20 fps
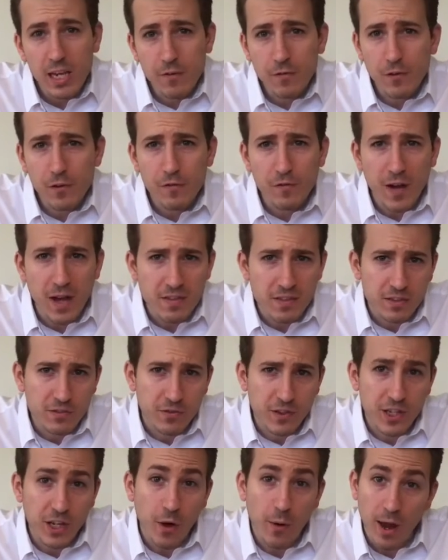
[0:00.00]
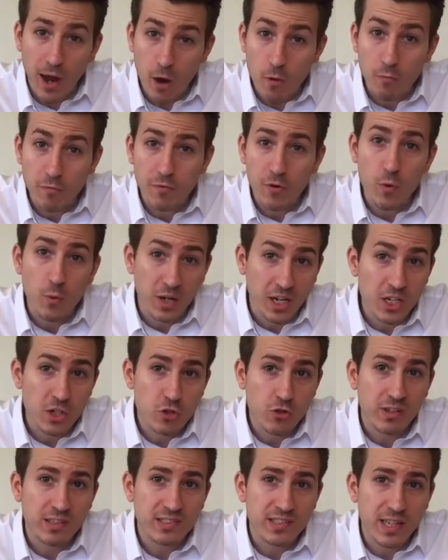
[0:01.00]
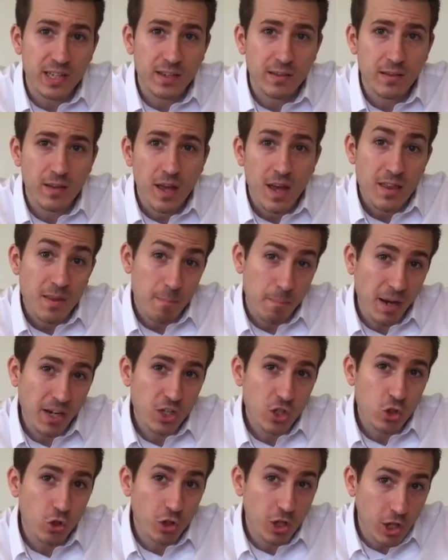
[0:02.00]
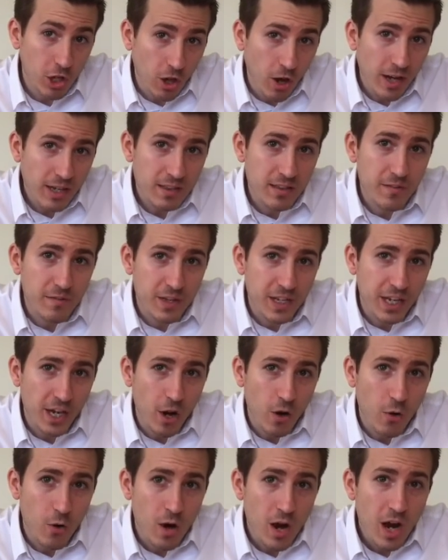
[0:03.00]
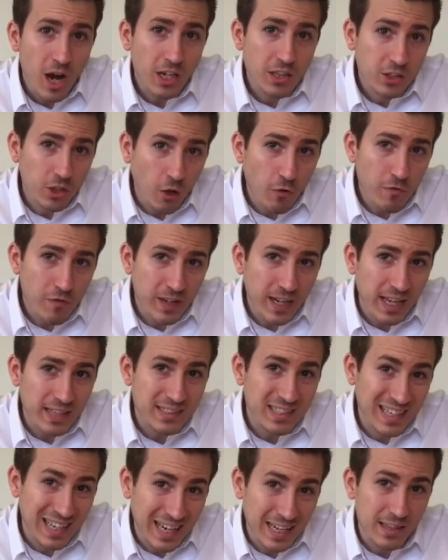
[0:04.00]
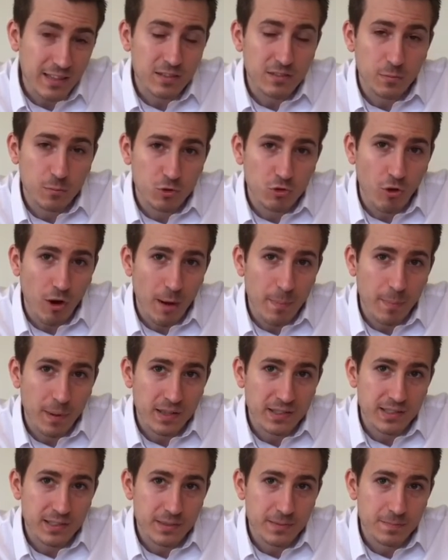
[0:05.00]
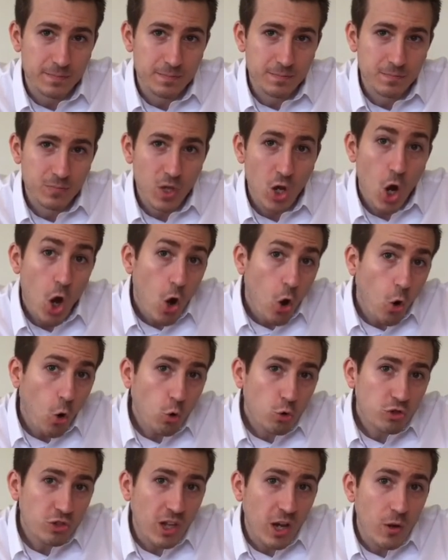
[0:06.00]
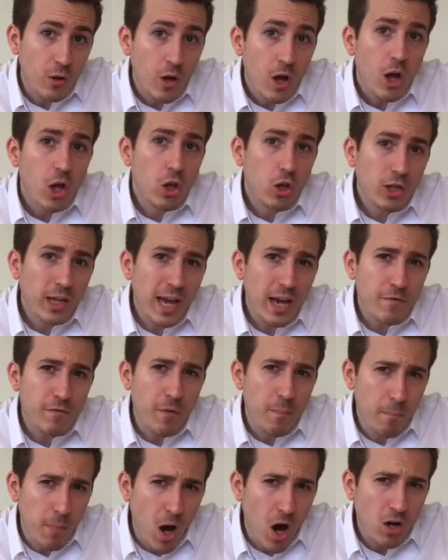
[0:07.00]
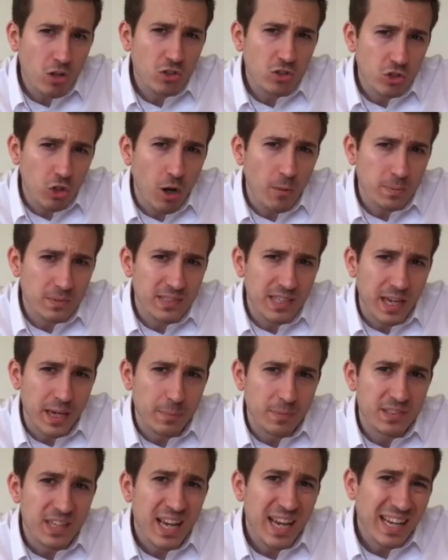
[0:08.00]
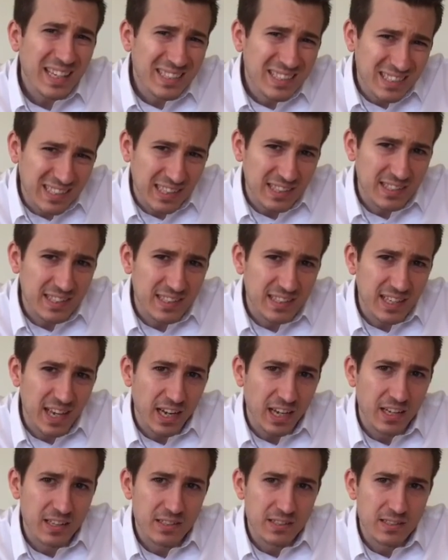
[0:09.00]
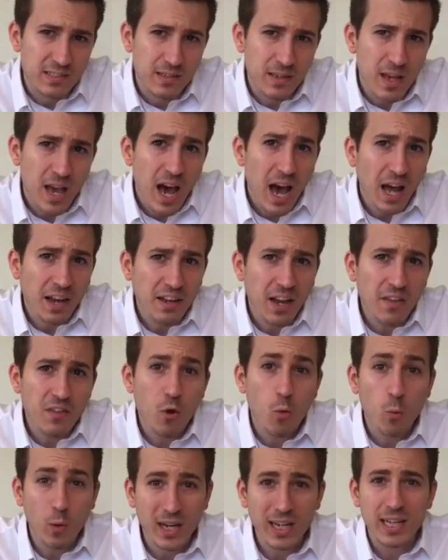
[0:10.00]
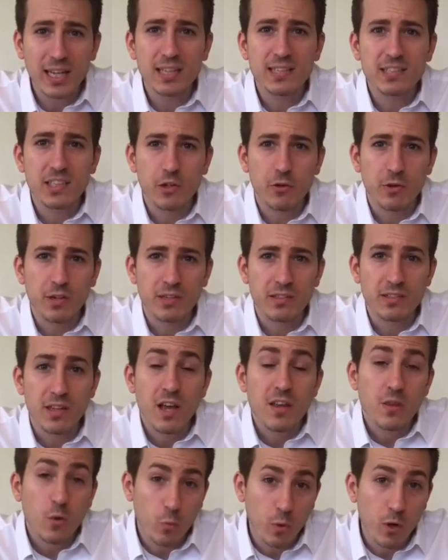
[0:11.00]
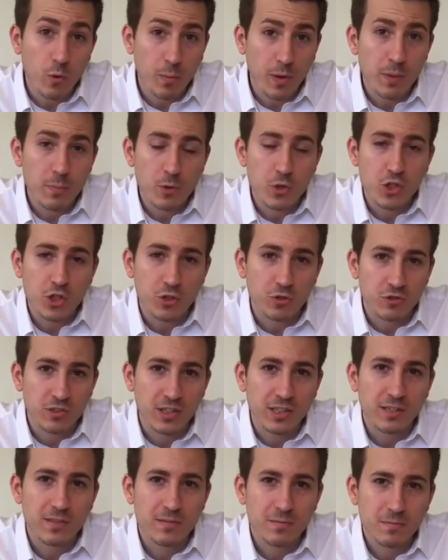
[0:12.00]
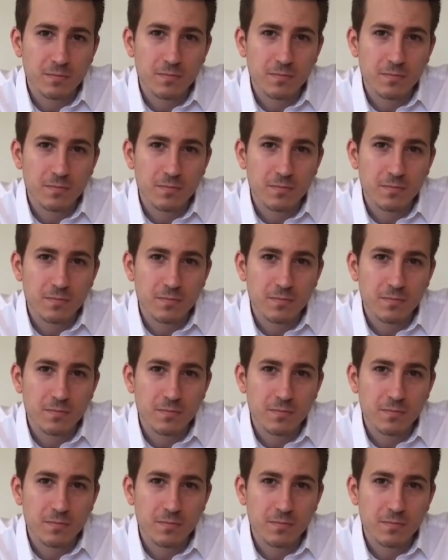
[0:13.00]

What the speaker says: If you found this video helpful and interesting, then make sure you like the video and don't forget to click the subscribe button. Also, look out for Mark's top tips in 60 seconds, another weekly series that we'll be producing.